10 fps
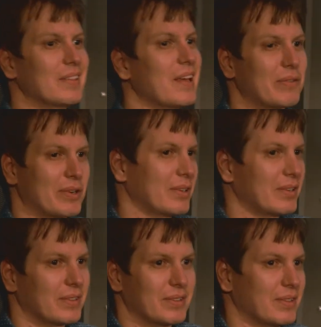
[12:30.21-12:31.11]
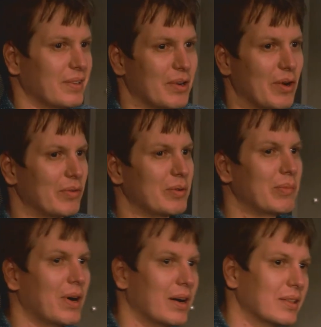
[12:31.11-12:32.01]
Never over
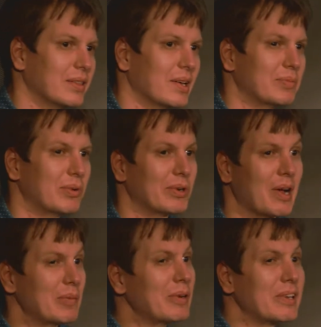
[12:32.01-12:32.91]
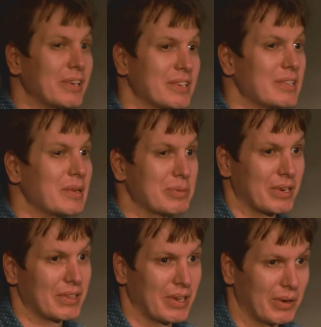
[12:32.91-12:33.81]
my dead body. I'm reading his lips
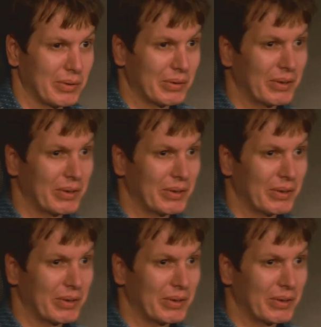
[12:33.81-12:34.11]
right now.